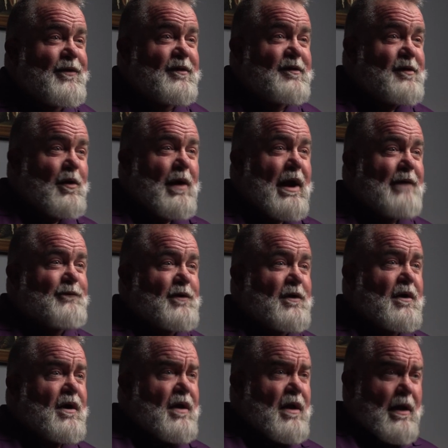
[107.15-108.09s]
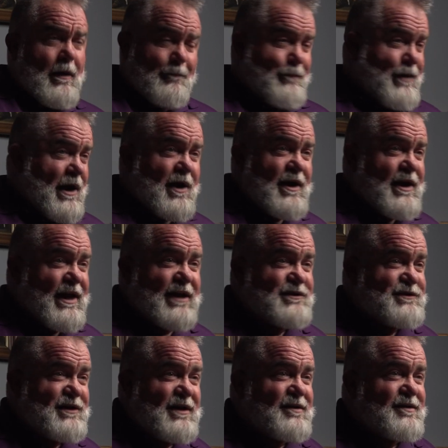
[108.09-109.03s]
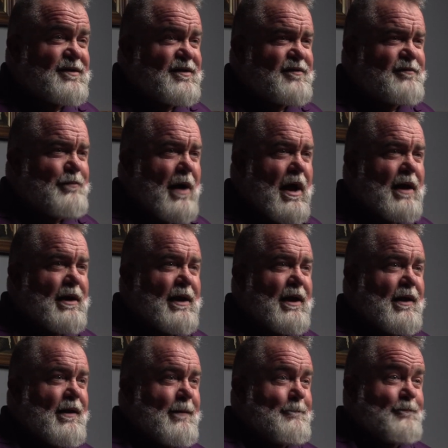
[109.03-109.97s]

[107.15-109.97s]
and so after burying Jesus' body,